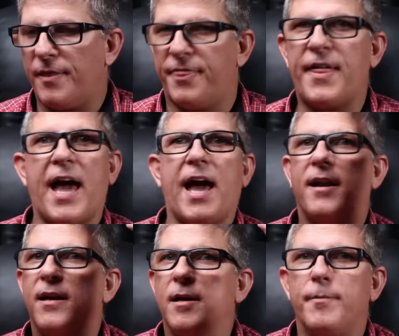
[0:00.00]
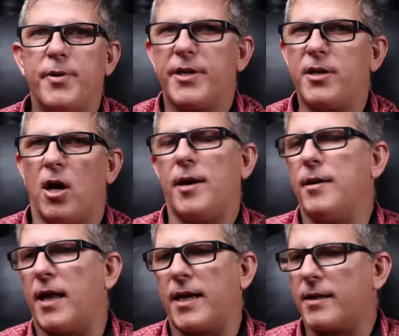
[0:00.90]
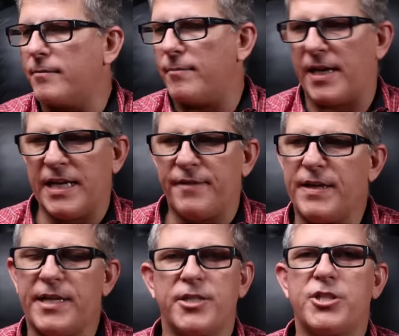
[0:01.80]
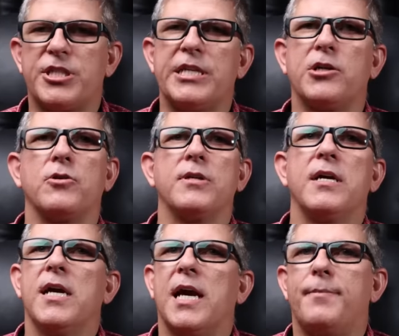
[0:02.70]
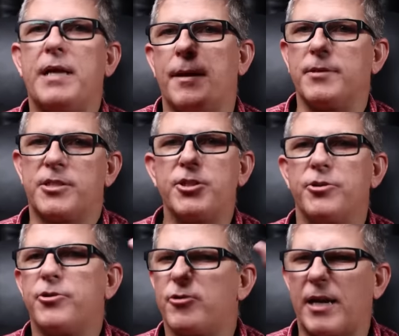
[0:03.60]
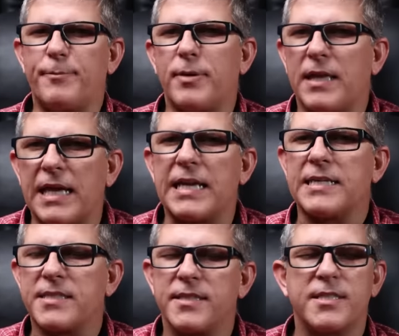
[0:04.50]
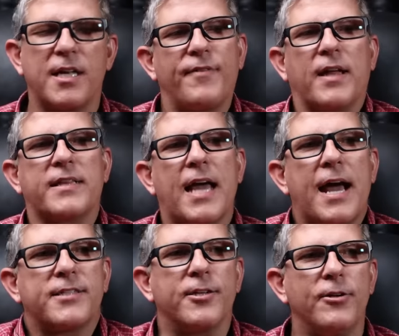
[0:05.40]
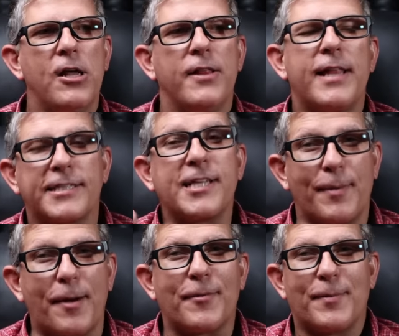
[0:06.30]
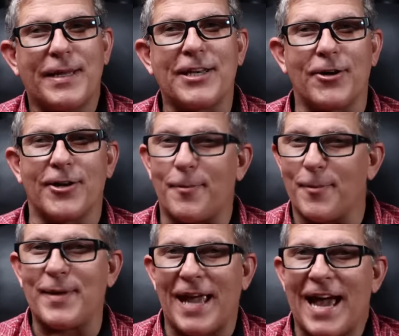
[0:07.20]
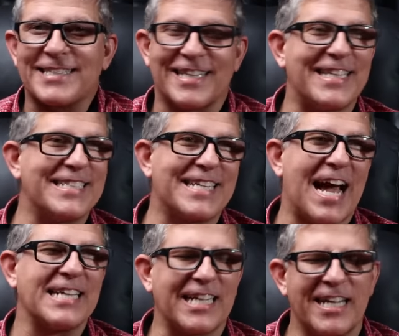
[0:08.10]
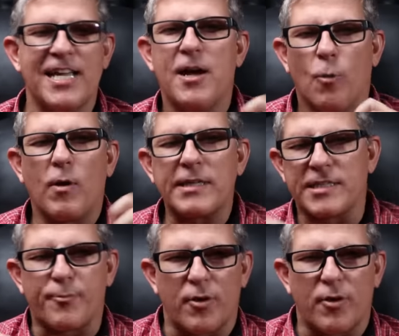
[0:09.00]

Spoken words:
that, put it on like my NVIDIA Shield and be able to create playlists and stuff like that. So that's something I'm going to be learning. I'm going to be asking these guys, like, what is the